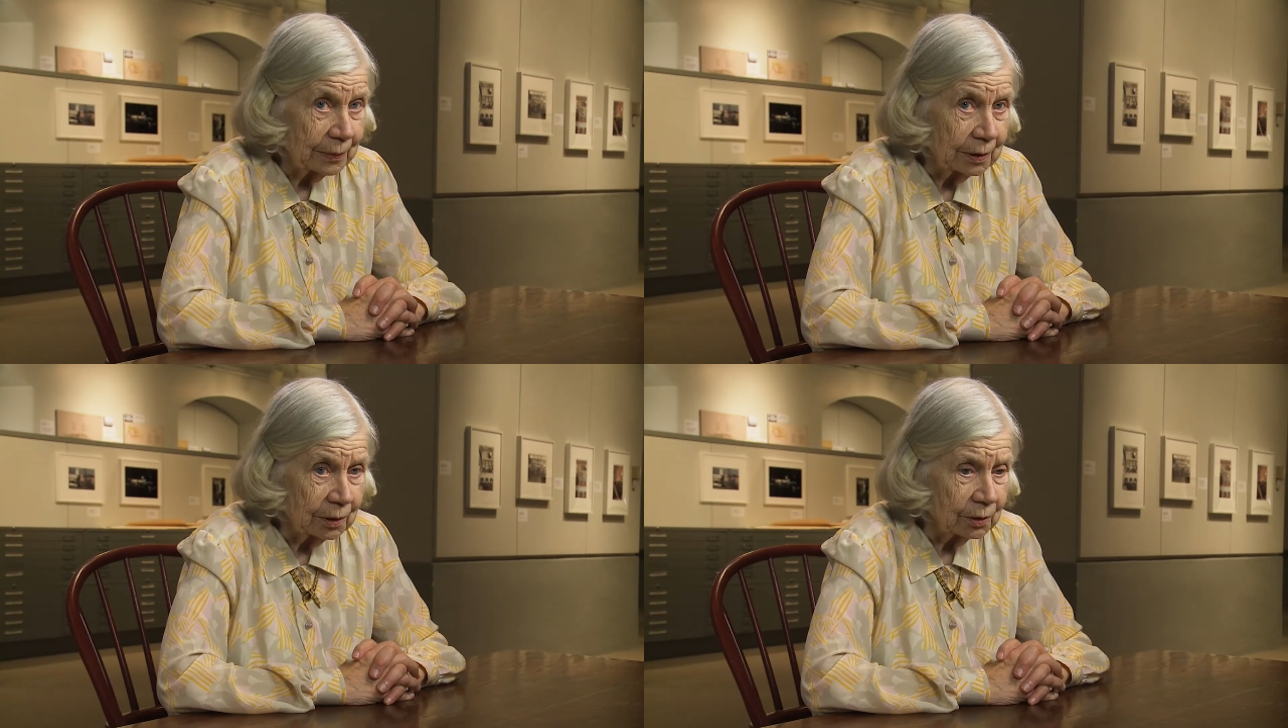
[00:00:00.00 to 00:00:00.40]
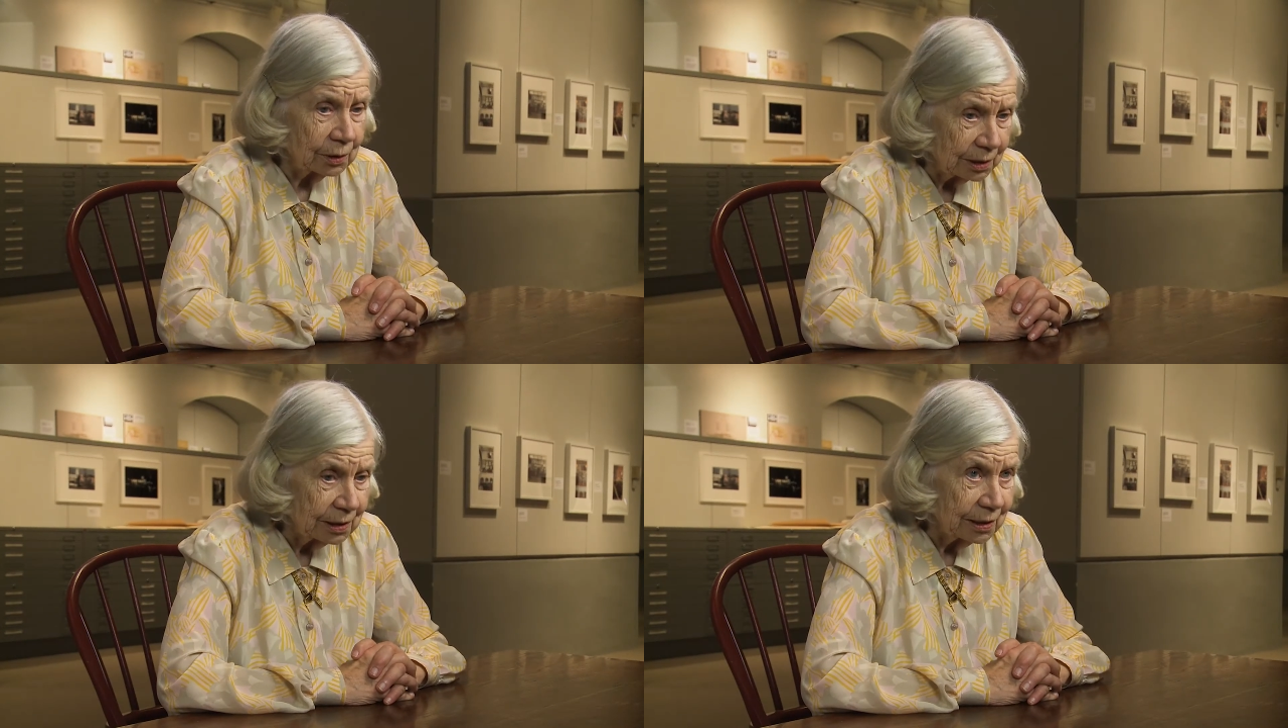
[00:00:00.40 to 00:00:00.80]
and
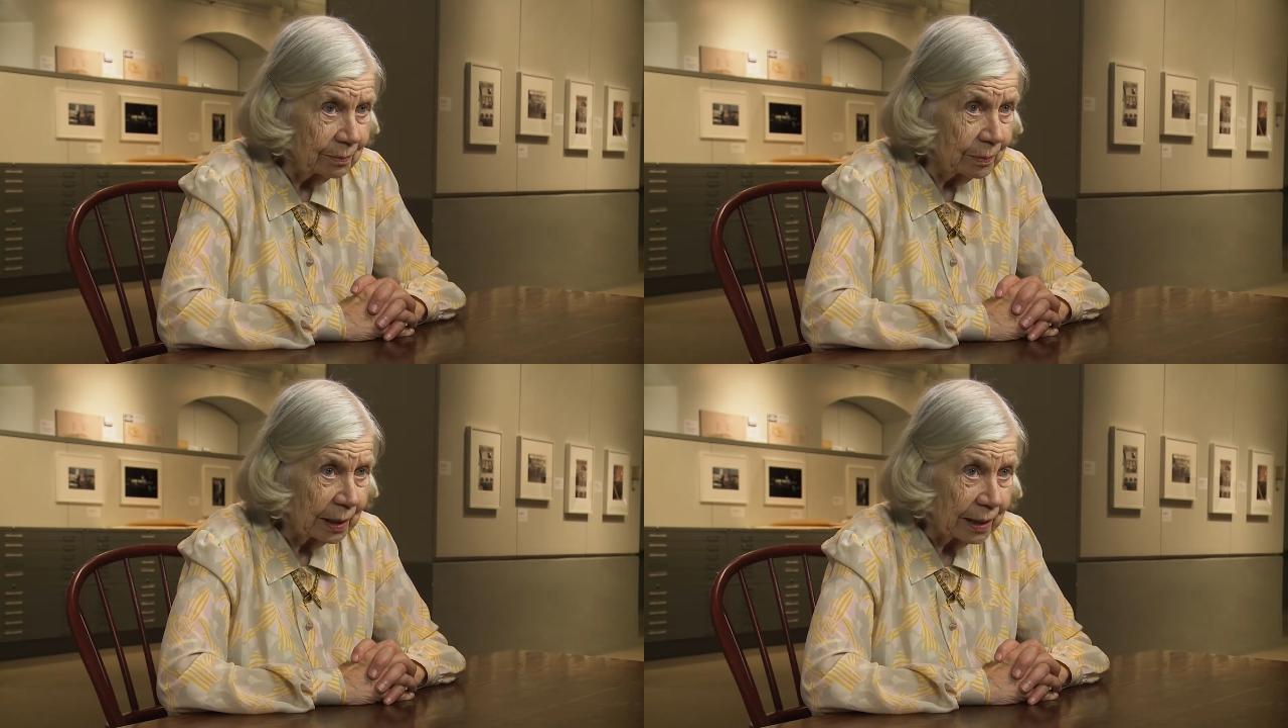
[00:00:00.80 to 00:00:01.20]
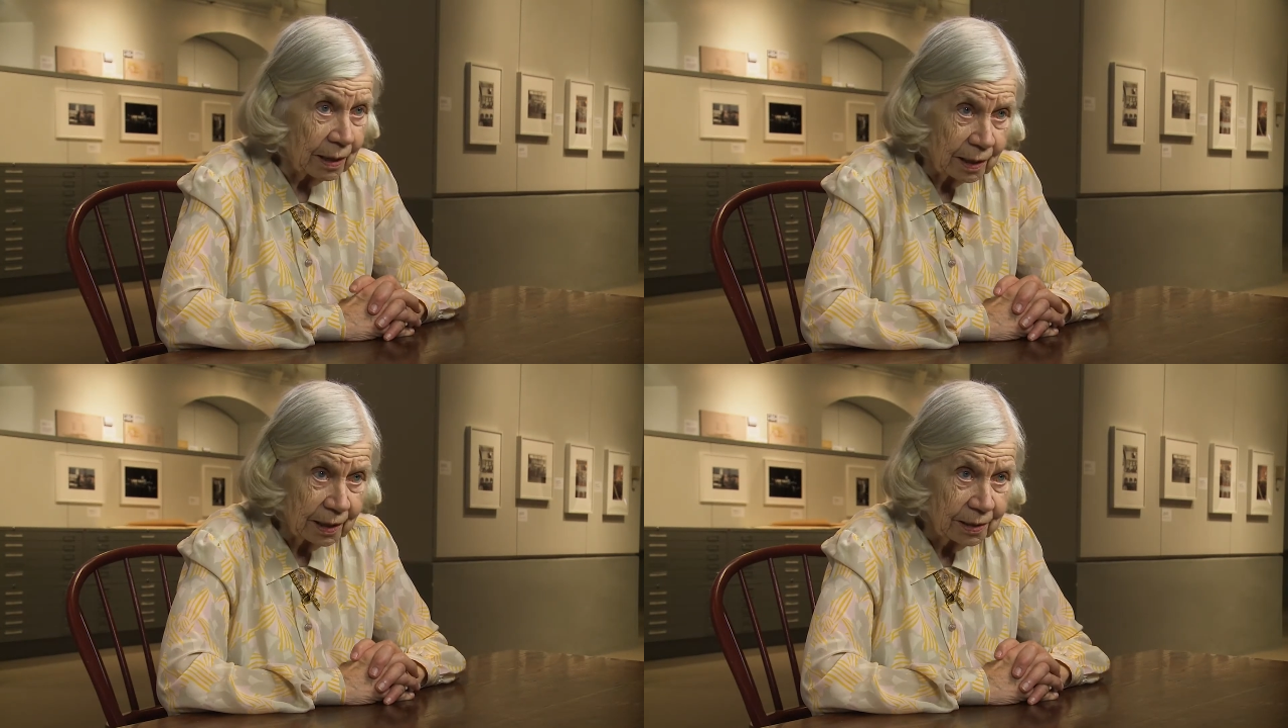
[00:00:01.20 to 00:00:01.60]
looked in my
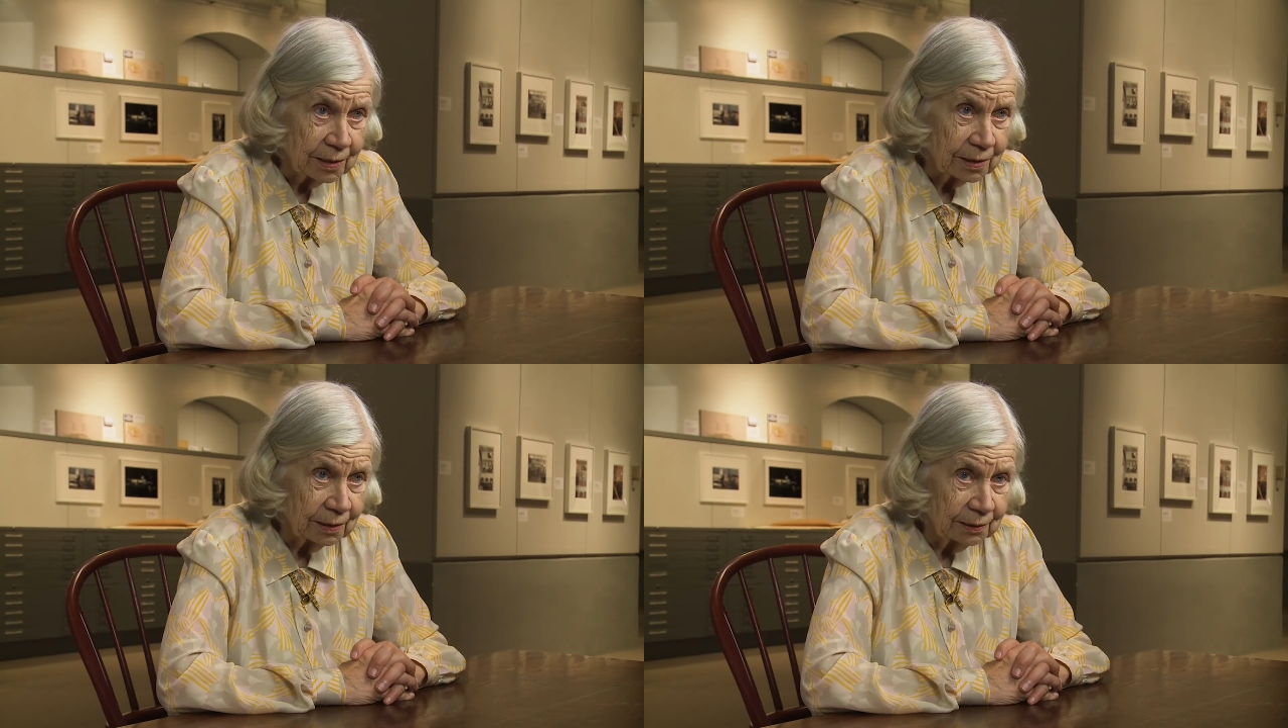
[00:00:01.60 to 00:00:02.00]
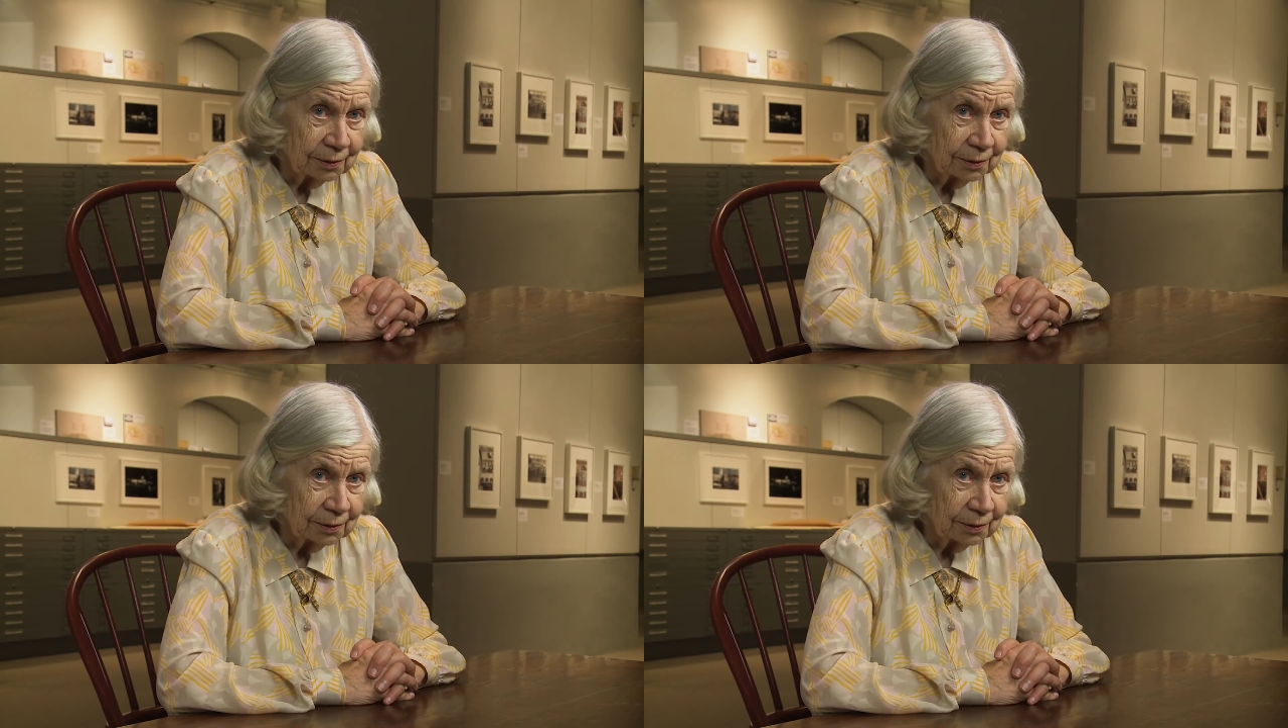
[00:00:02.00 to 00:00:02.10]
eyes.